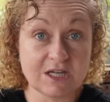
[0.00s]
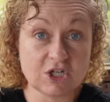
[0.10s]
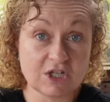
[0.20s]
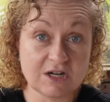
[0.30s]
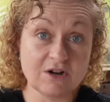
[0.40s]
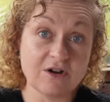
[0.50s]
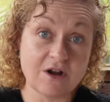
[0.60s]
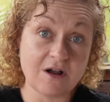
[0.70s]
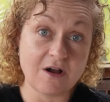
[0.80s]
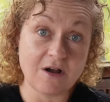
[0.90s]
dish
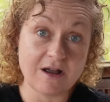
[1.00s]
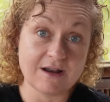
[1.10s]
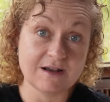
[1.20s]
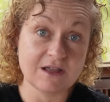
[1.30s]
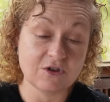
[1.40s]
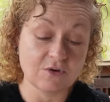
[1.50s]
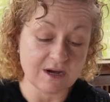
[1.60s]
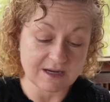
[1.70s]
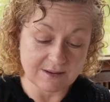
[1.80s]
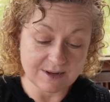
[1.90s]
here on
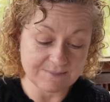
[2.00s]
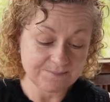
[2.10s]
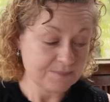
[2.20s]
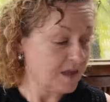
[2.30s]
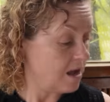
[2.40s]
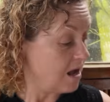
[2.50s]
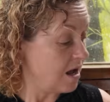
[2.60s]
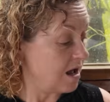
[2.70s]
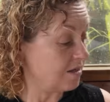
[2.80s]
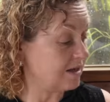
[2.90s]
Grand Cayman.
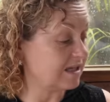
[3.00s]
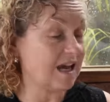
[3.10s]
Alyssa